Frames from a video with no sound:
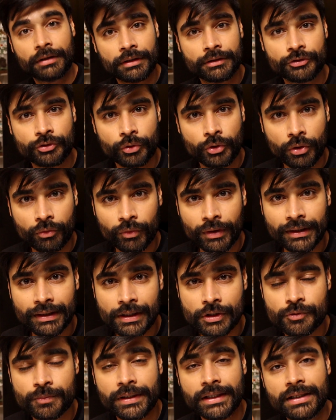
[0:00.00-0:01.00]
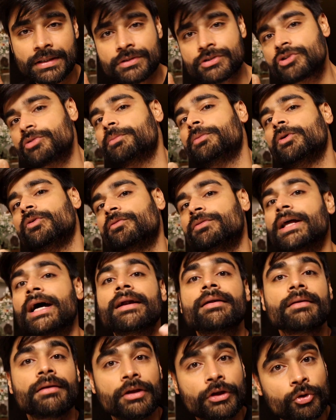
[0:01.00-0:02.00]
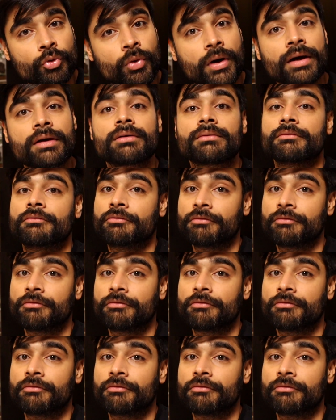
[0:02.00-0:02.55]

through your work experience to prove that you are